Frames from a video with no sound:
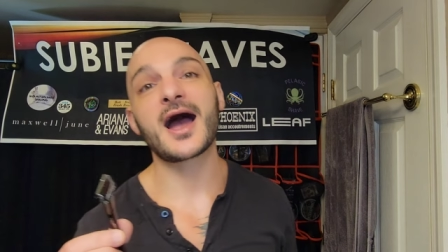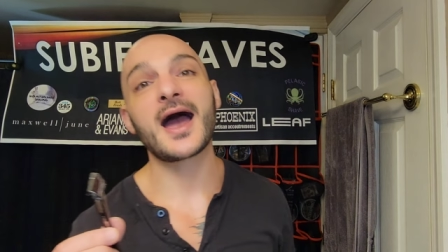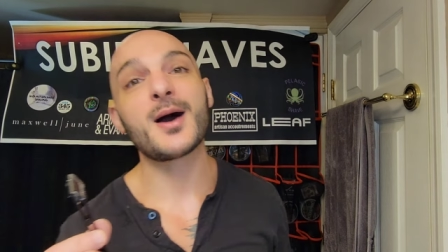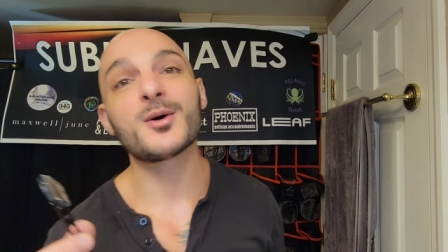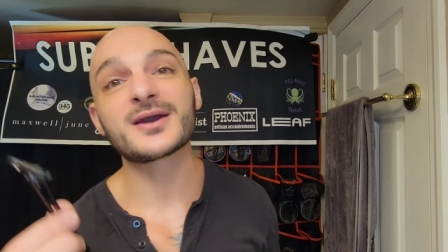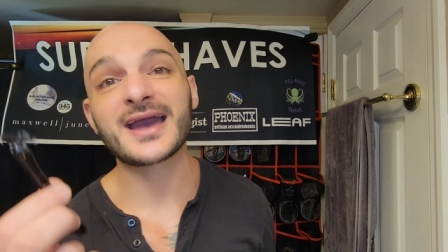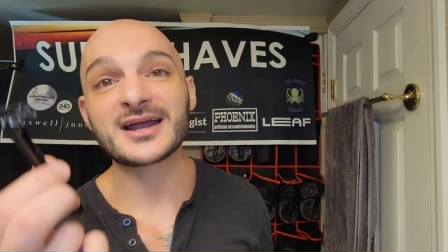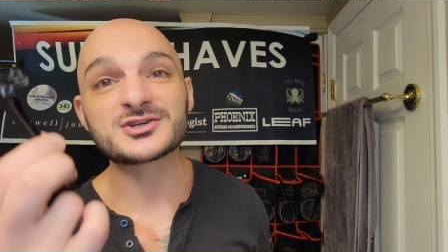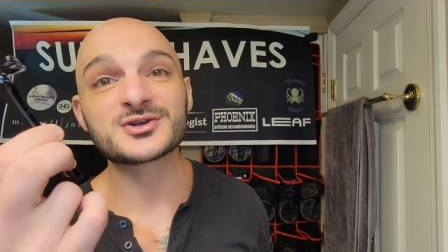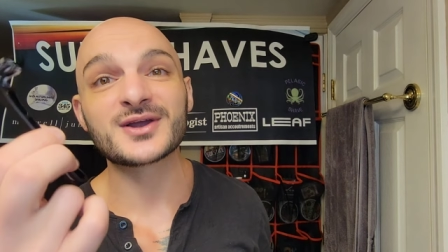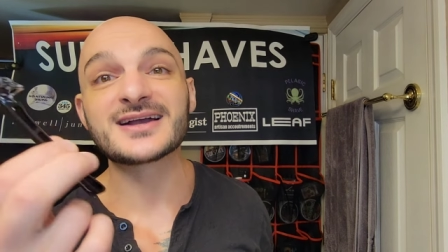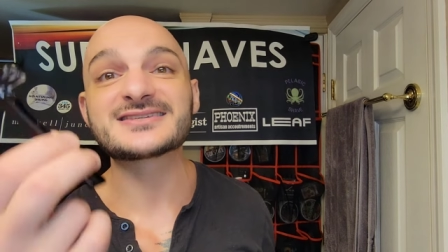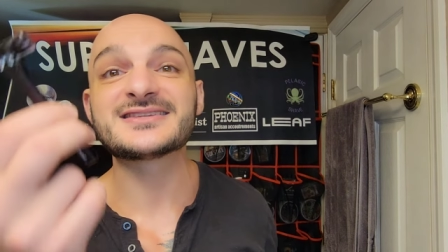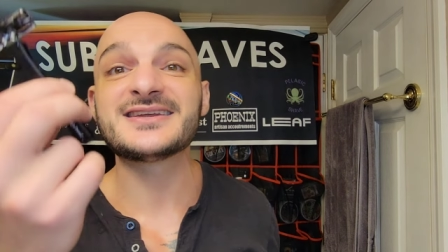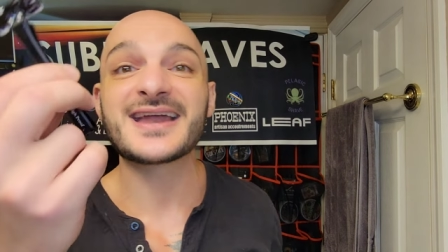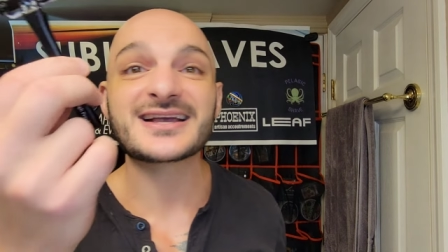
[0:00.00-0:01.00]
I'll catch you guys
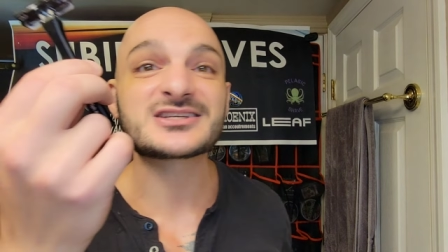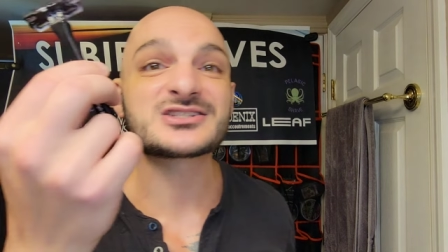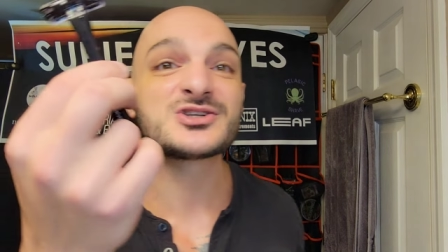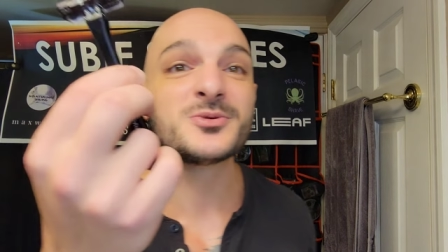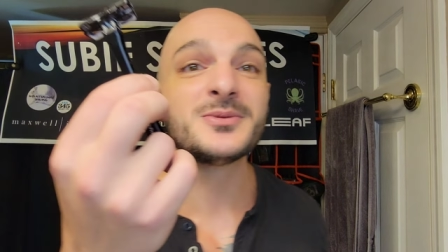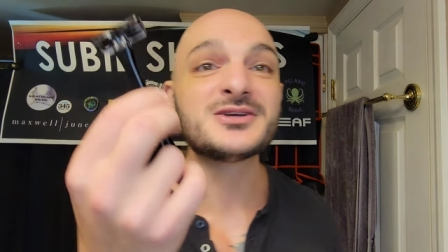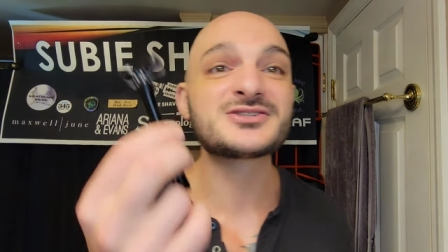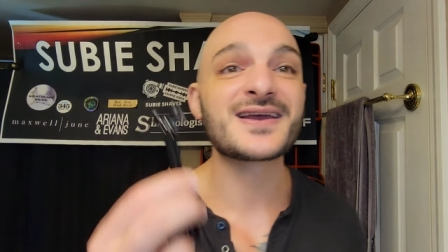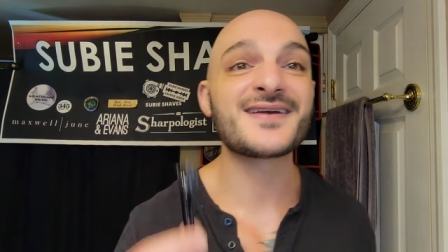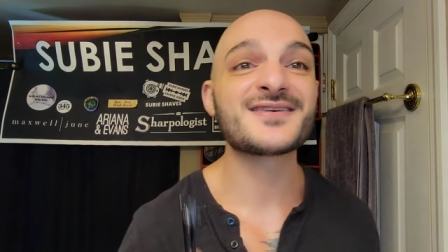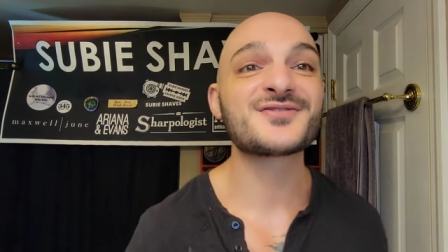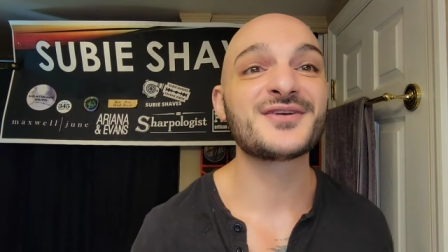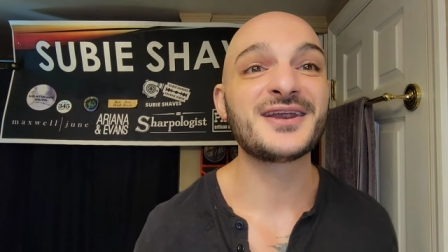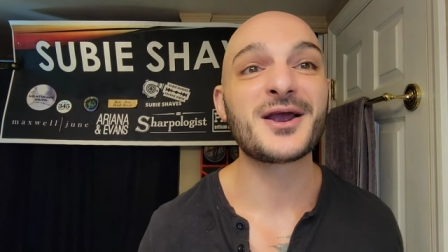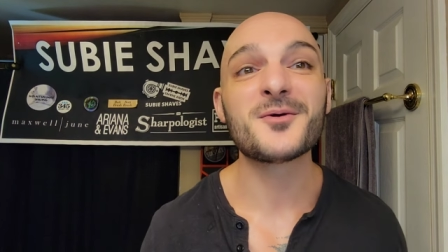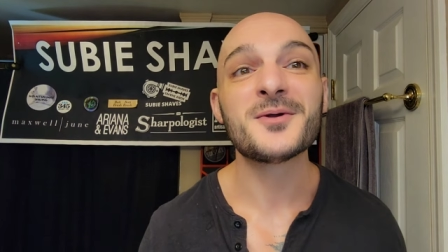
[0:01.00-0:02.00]
in the next Subie Shaves
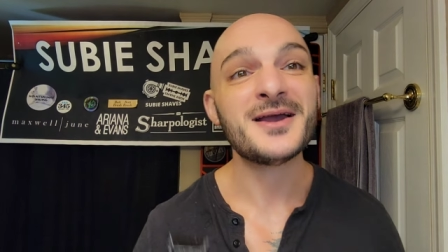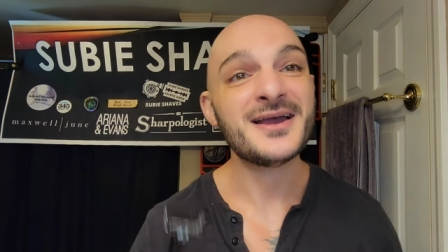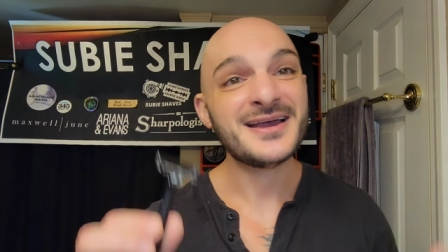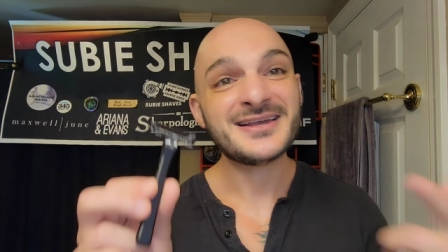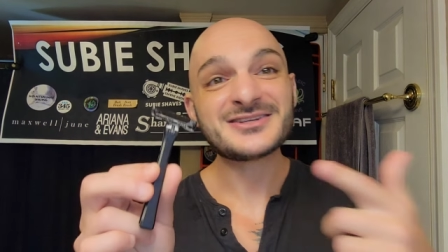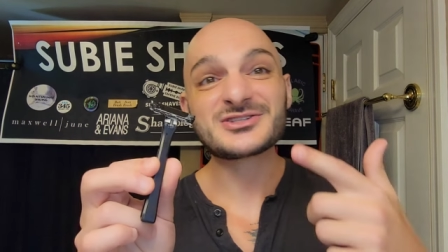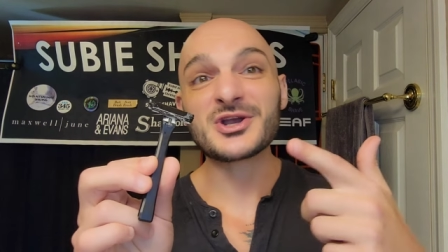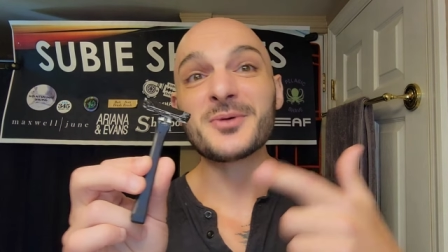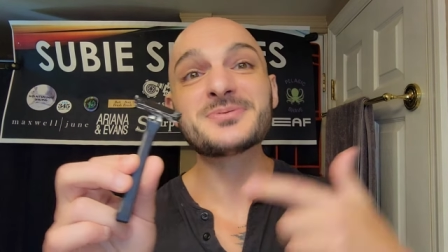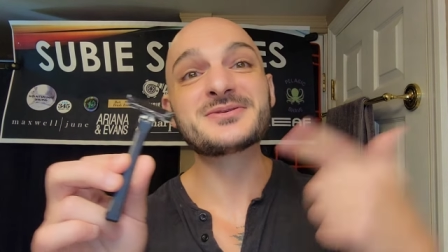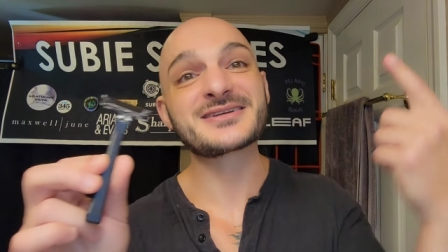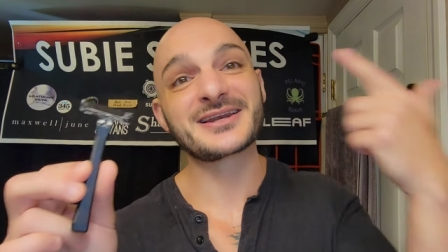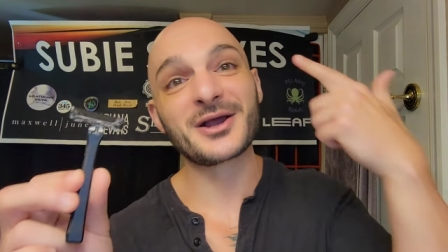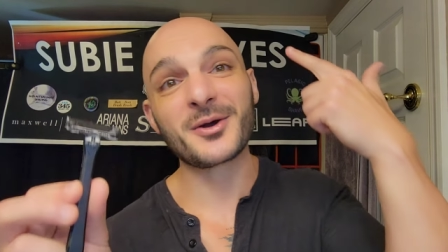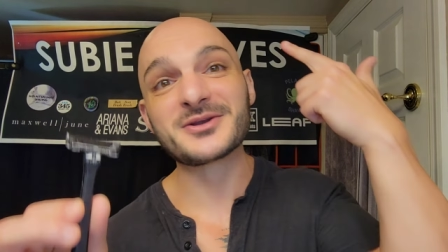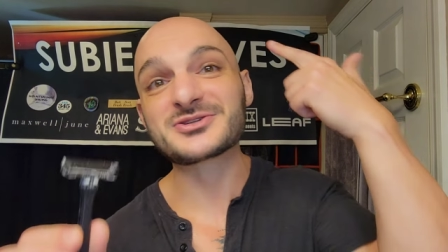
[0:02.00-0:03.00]
video. Subie's going
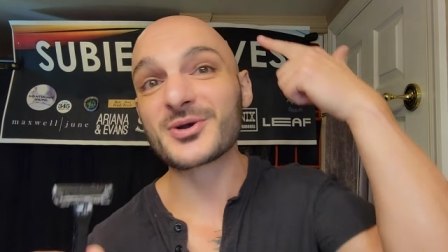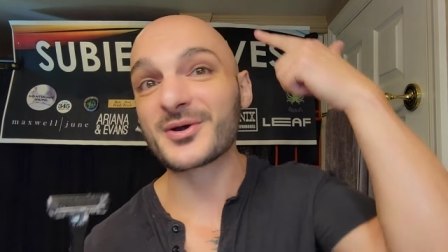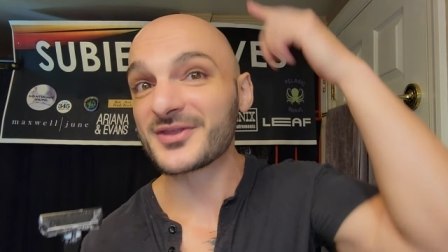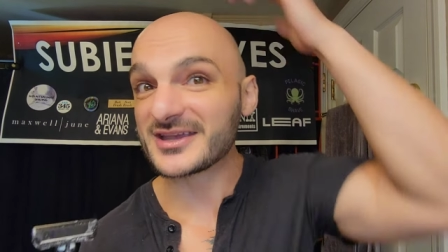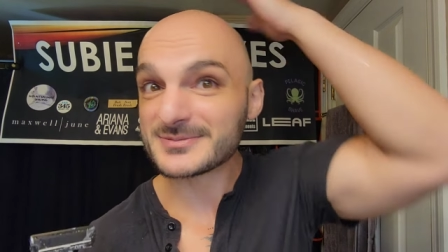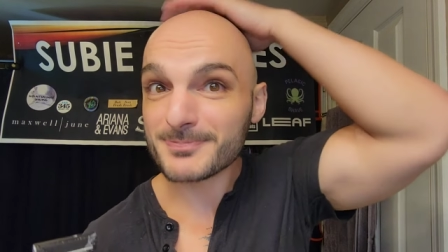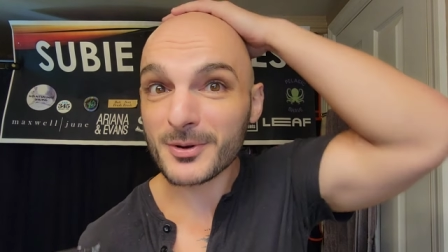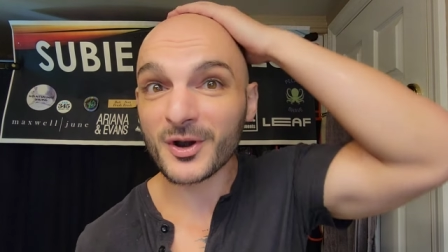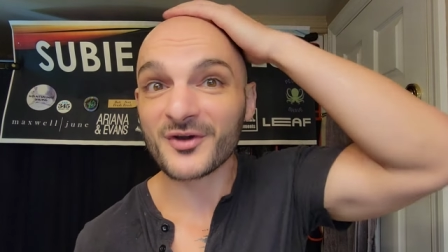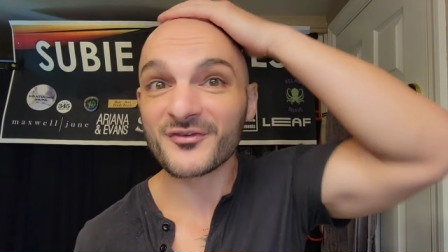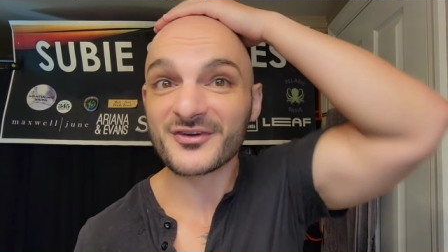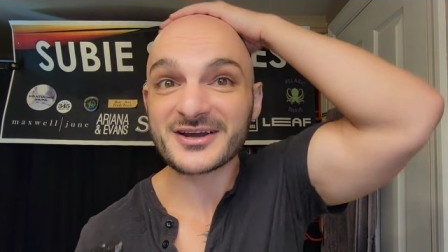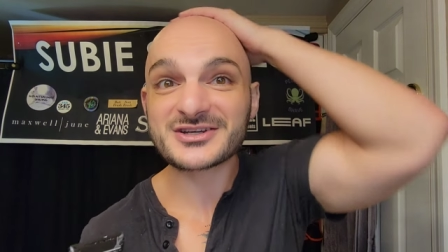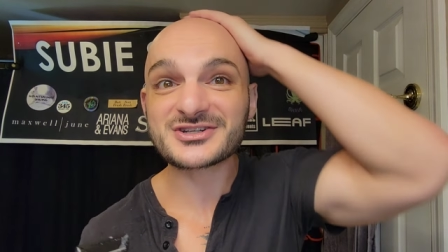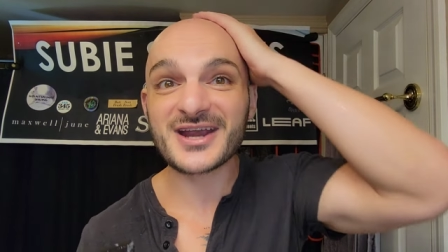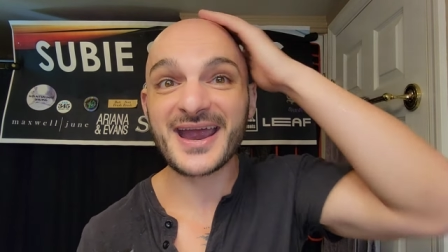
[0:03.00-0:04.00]
to enjoy this
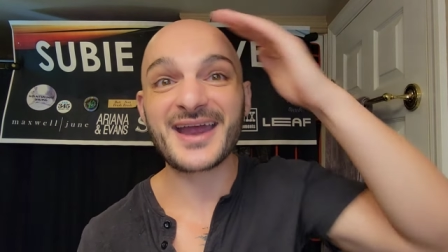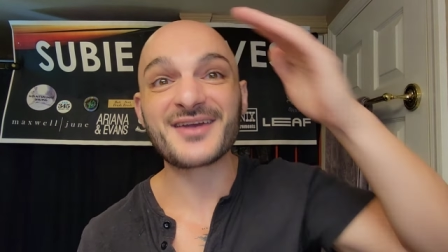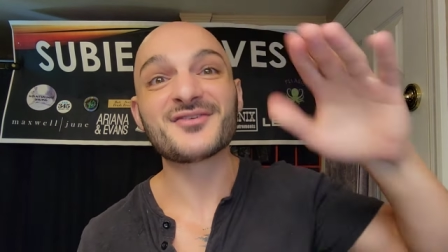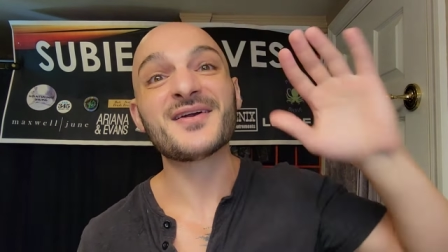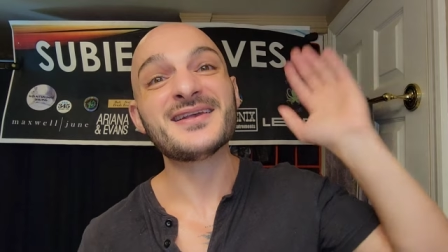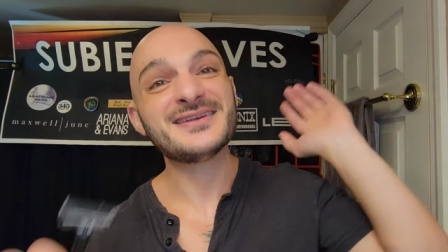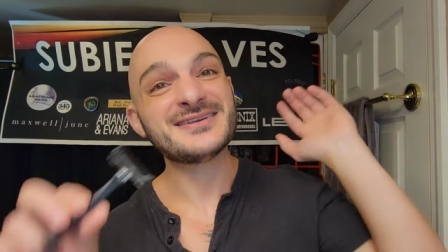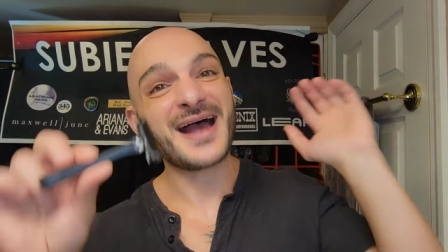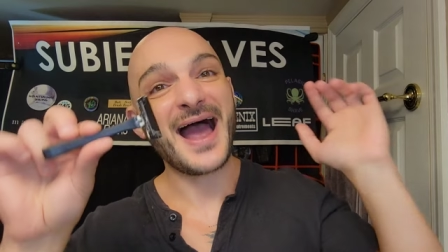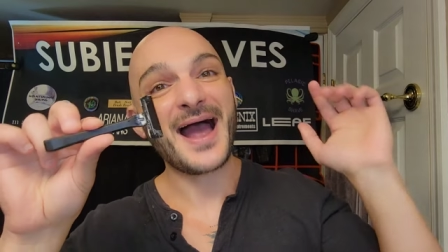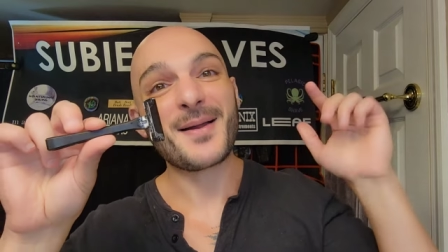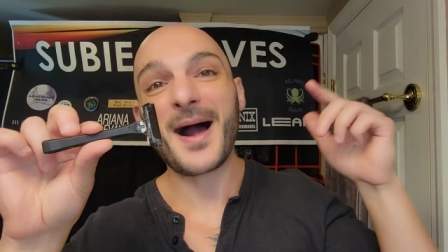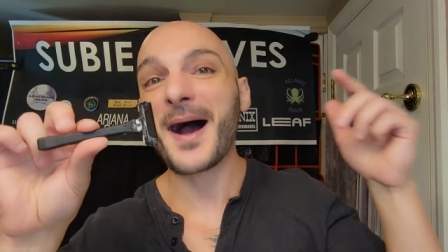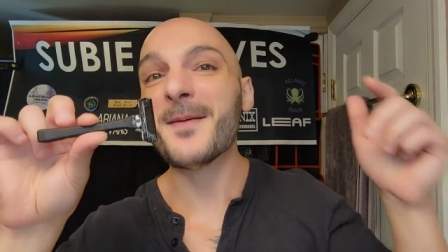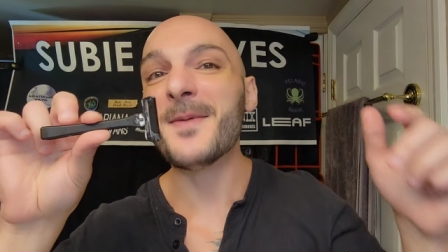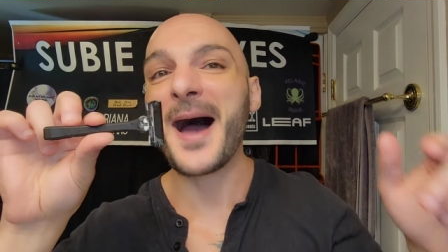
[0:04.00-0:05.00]
perfect shave. I'm